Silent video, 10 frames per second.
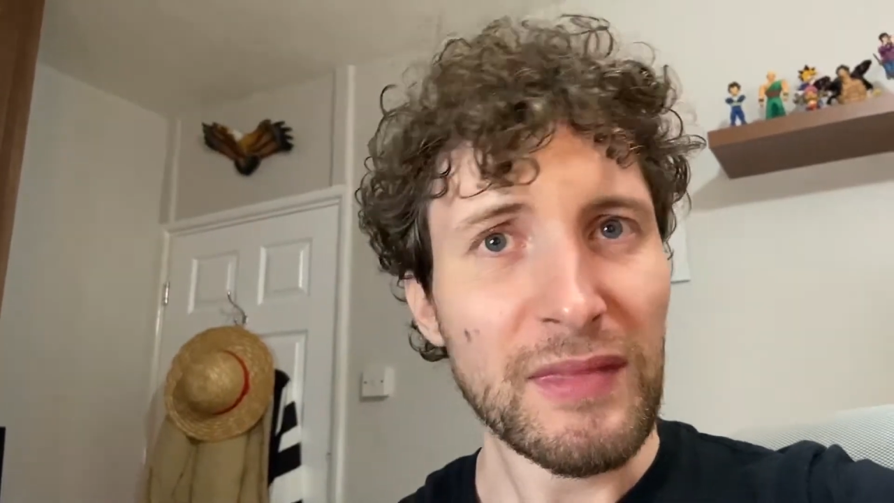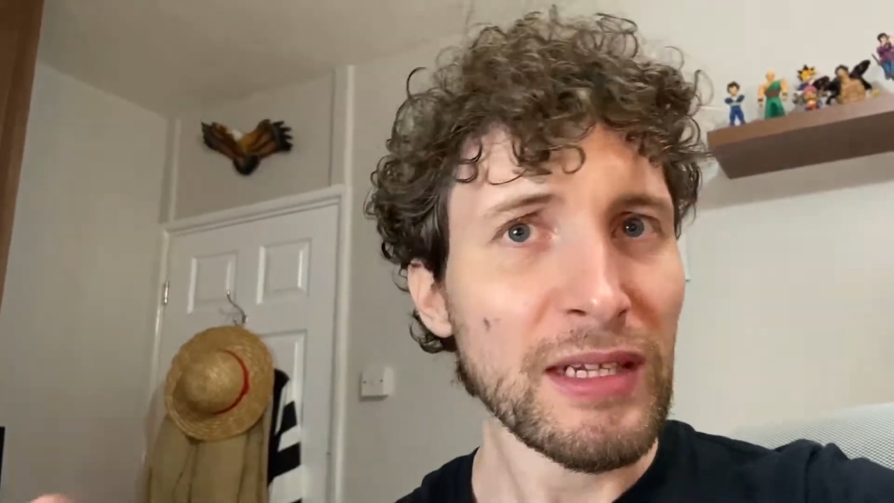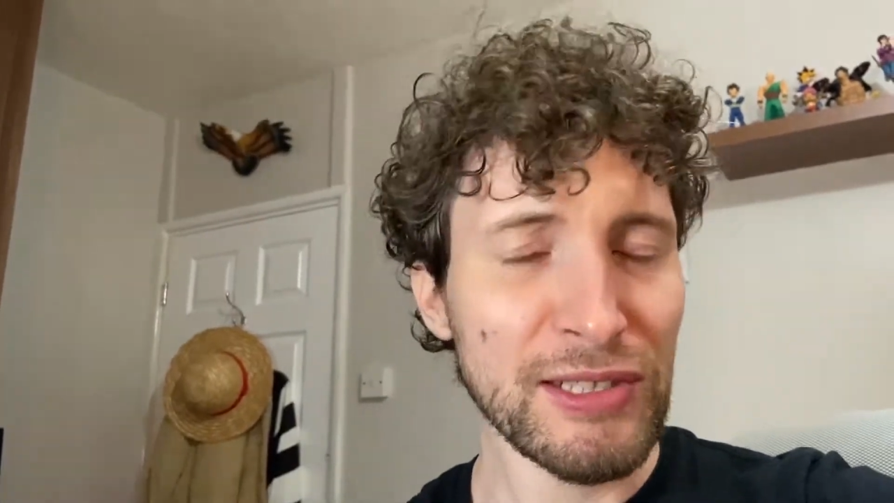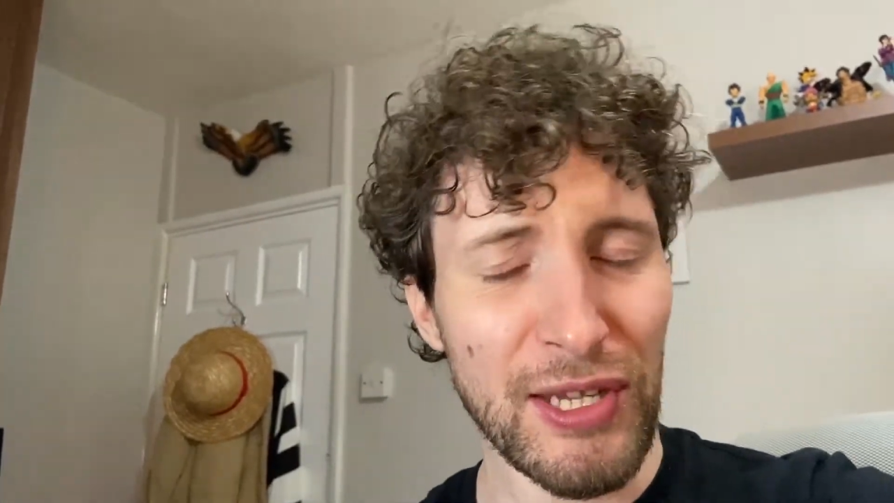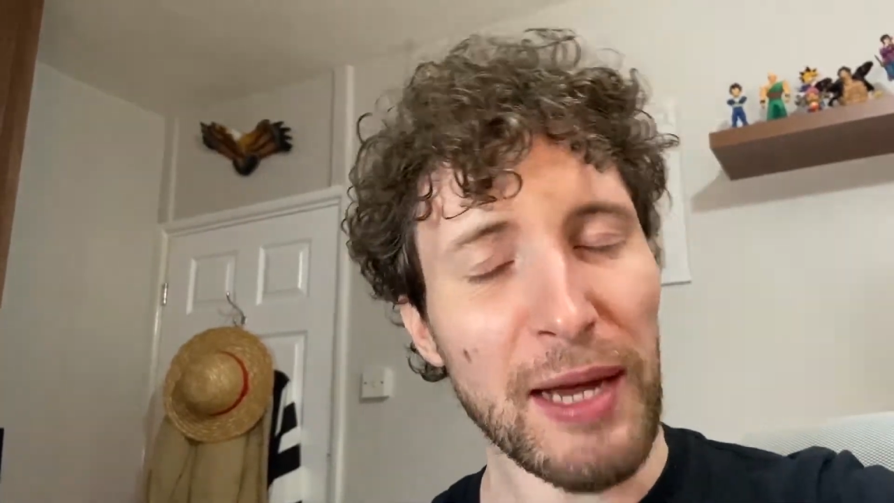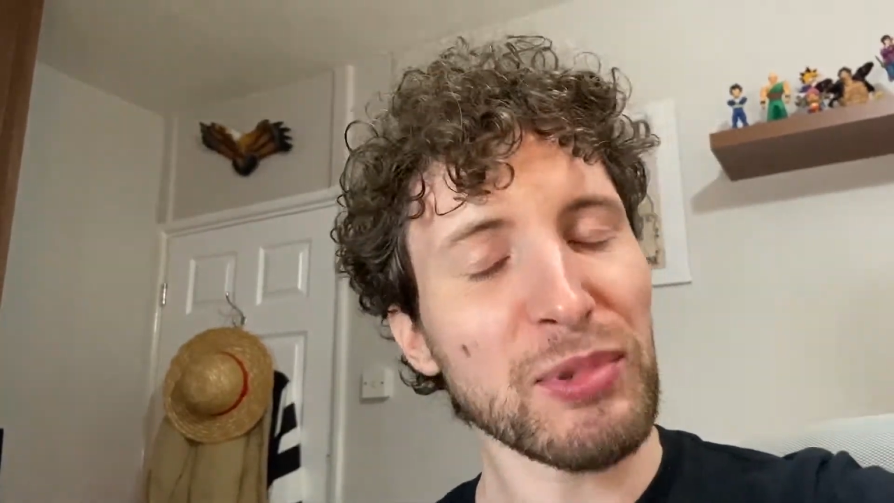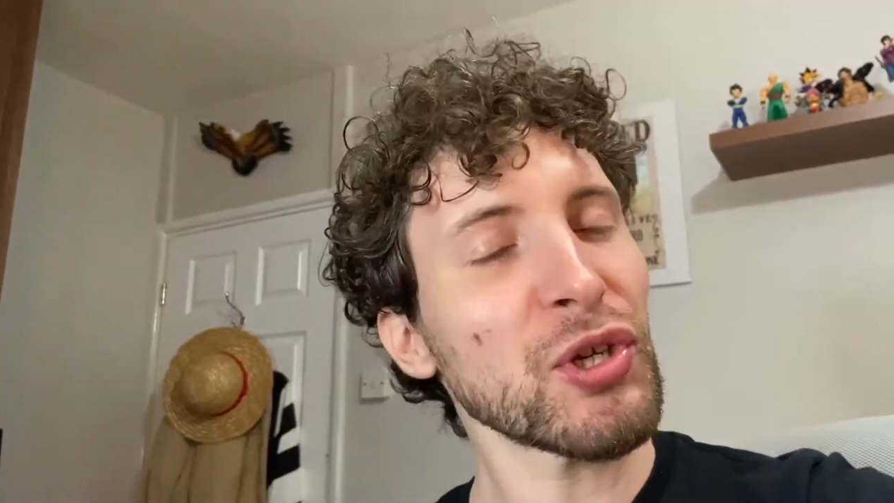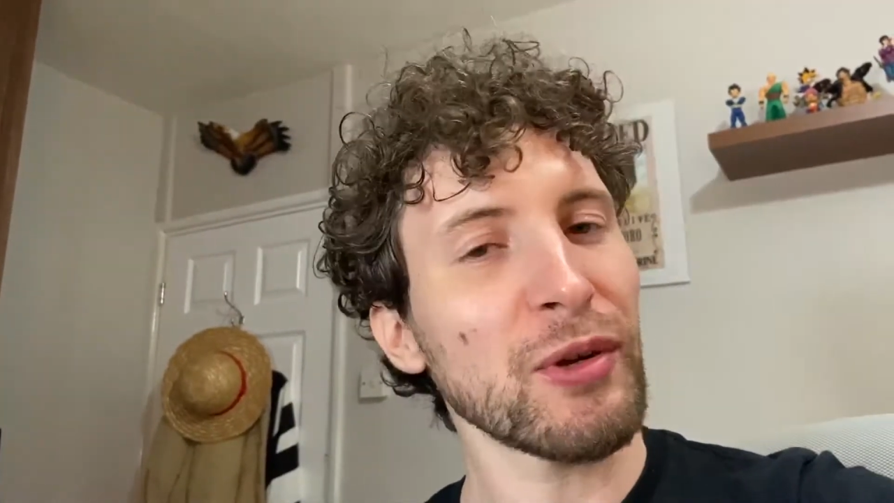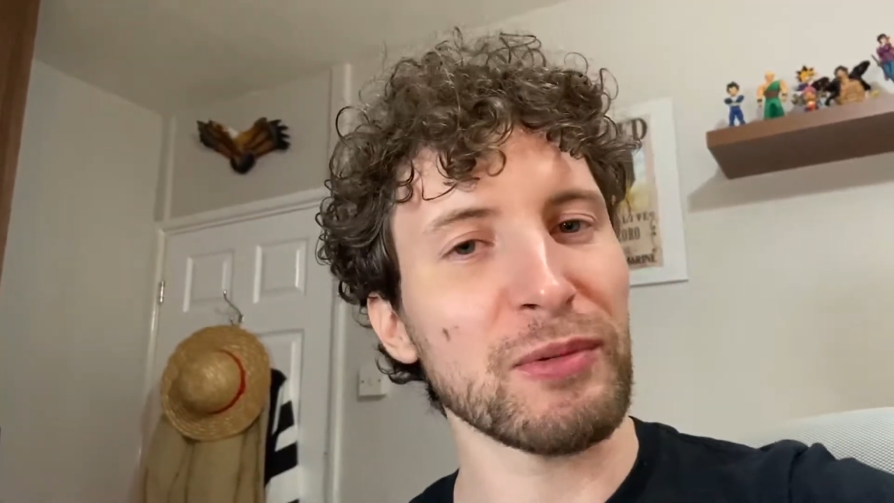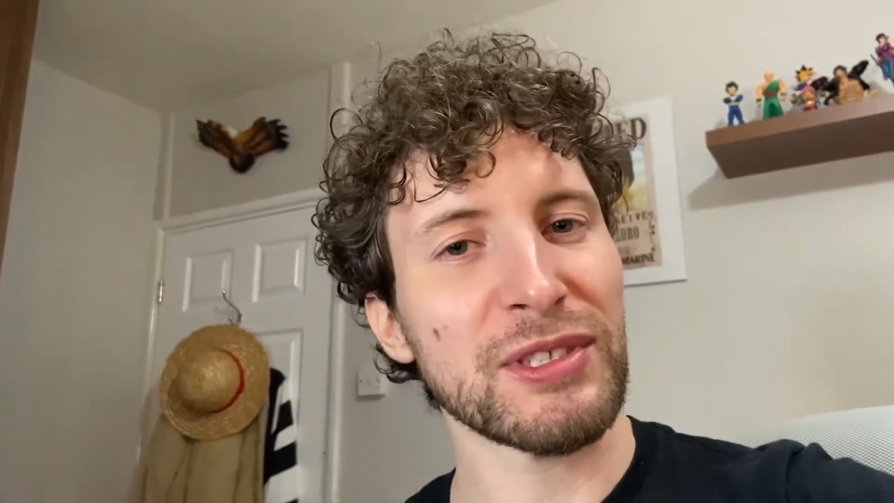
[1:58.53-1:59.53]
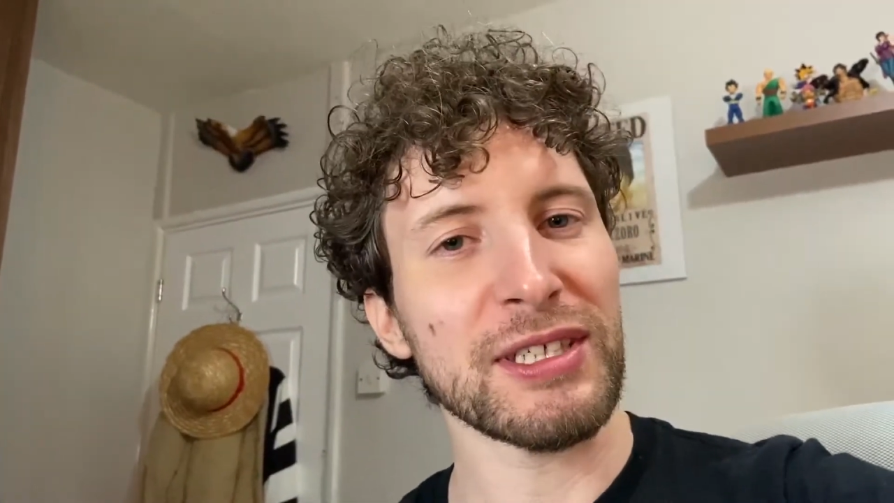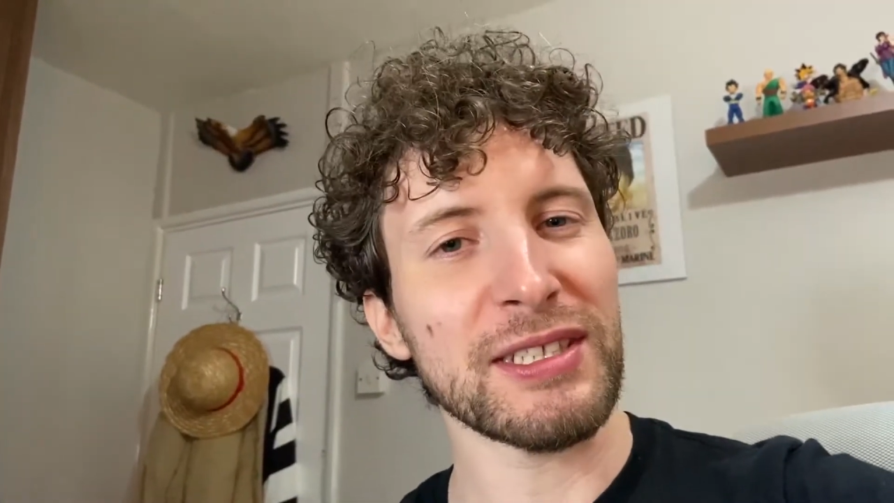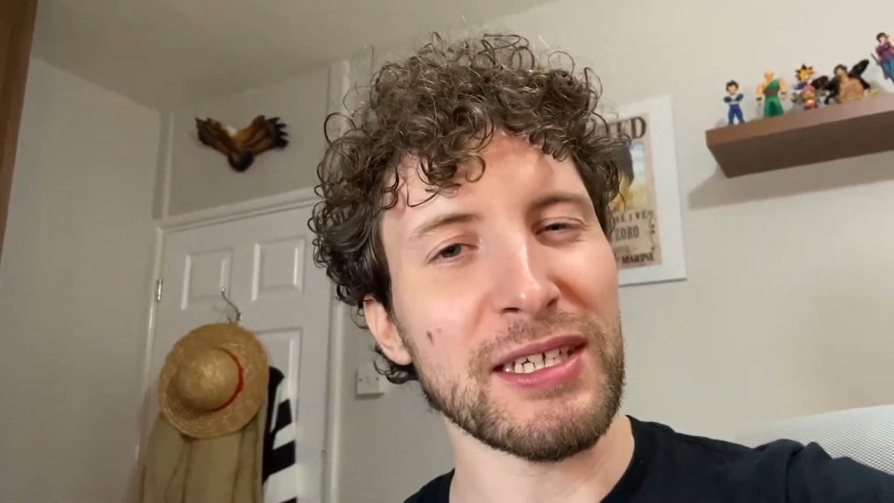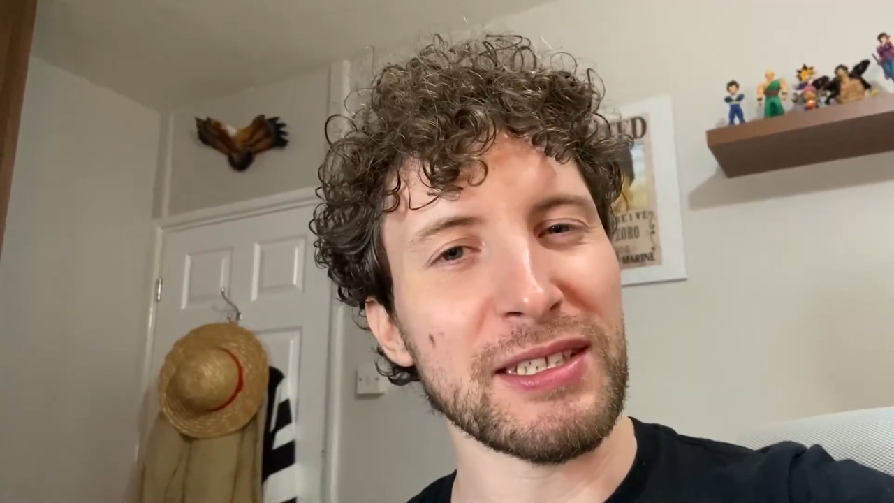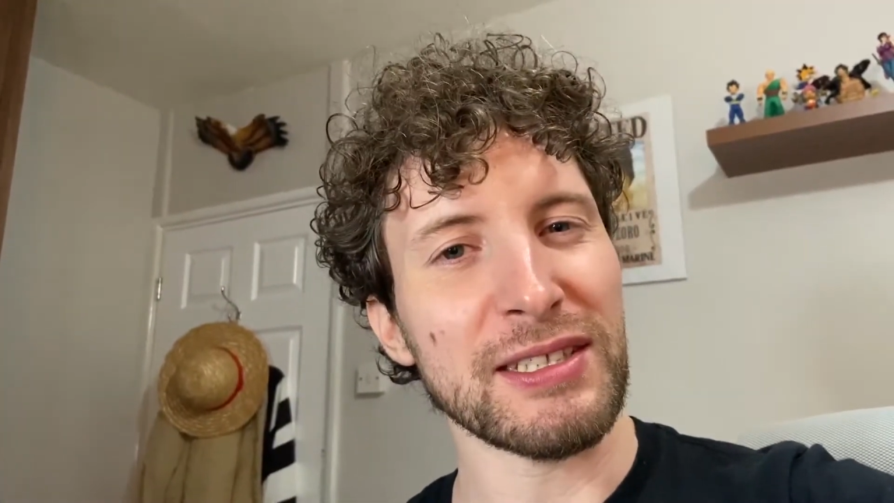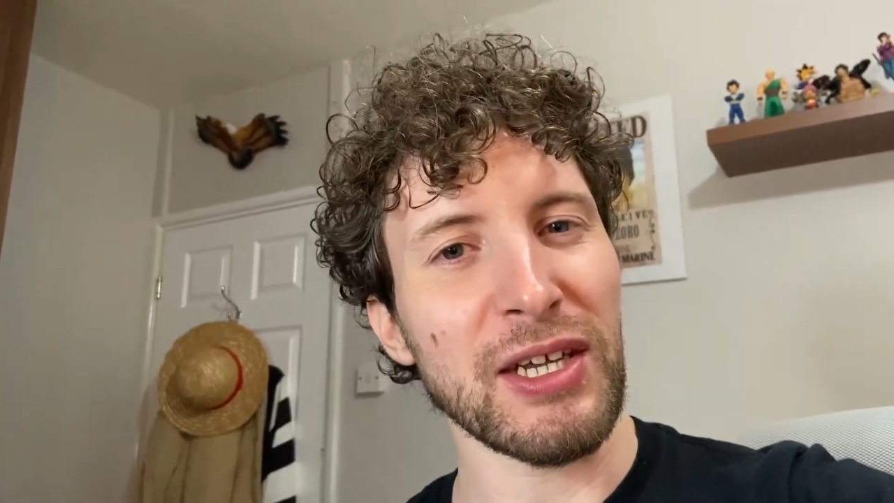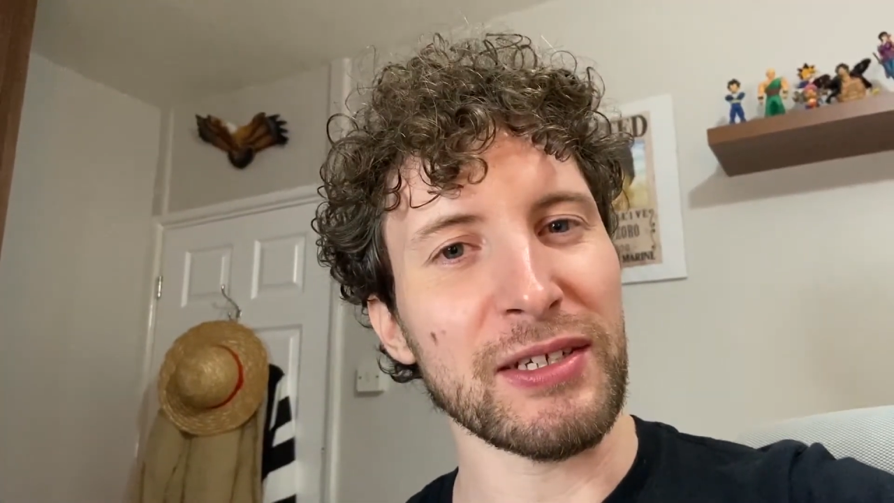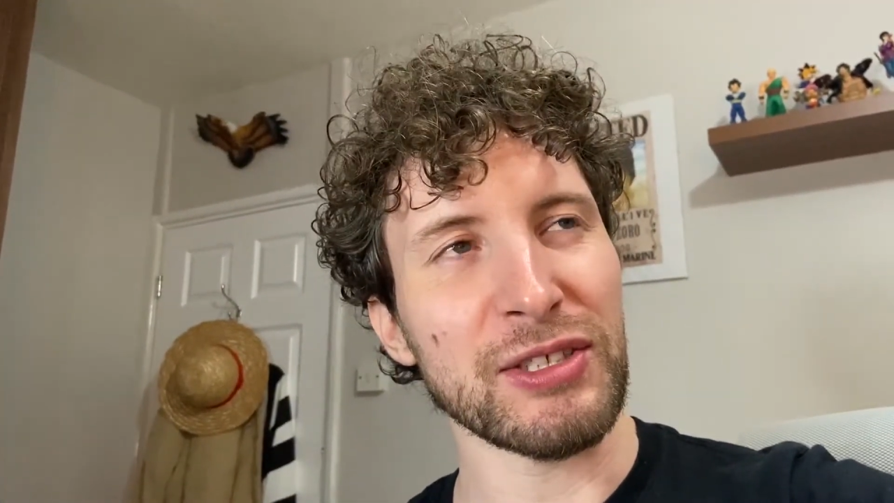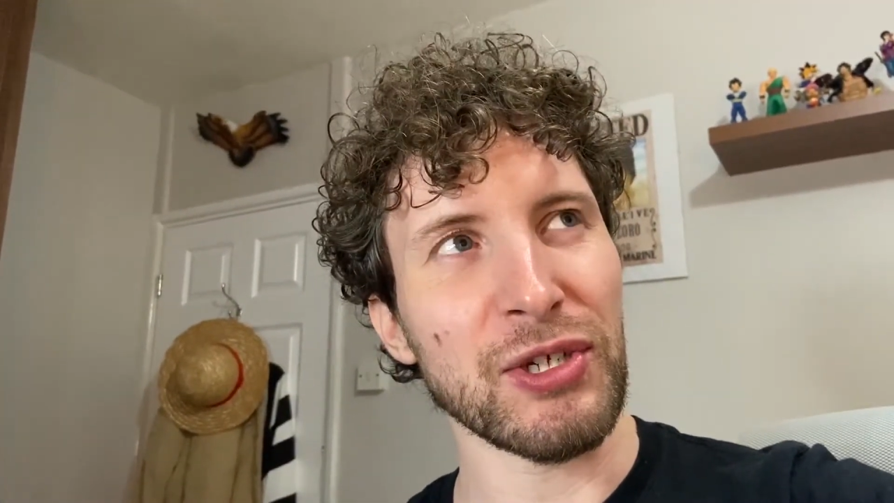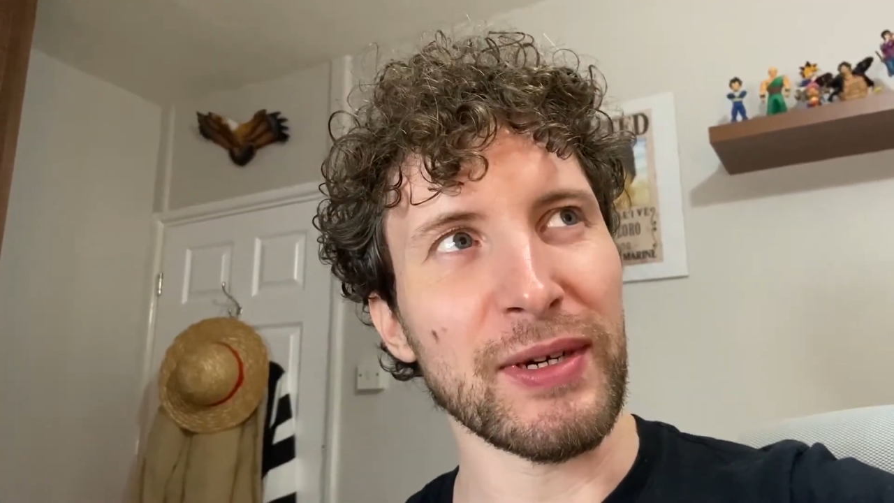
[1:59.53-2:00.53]
So yeah, I'm sure it was just a
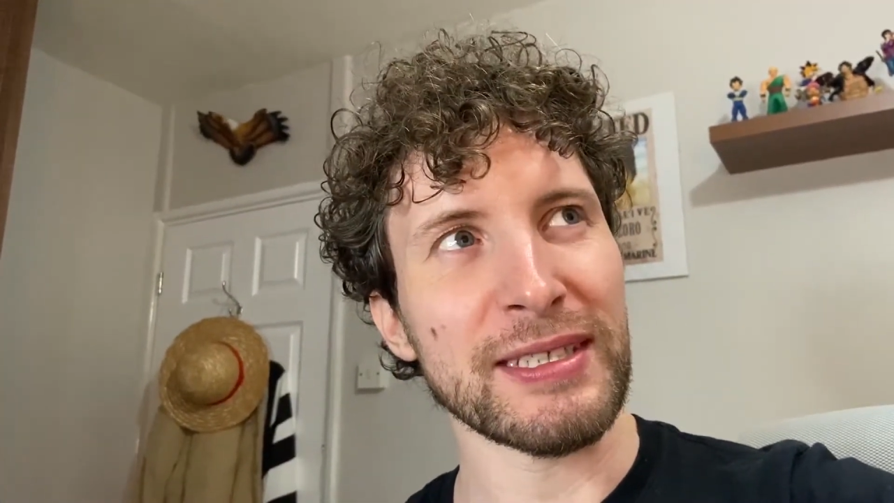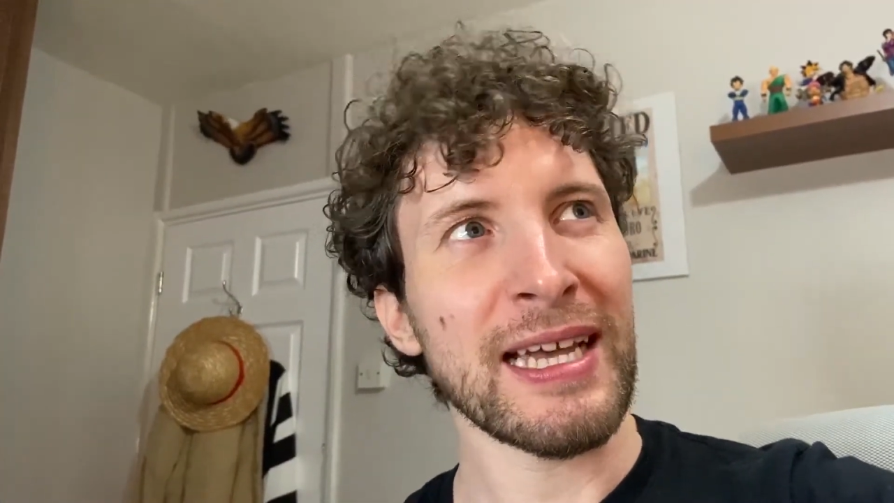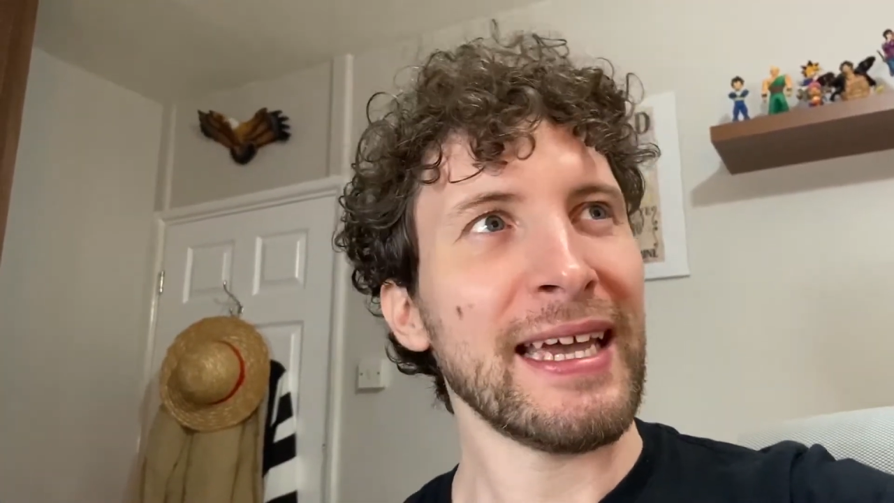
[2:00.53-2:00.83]
design choice.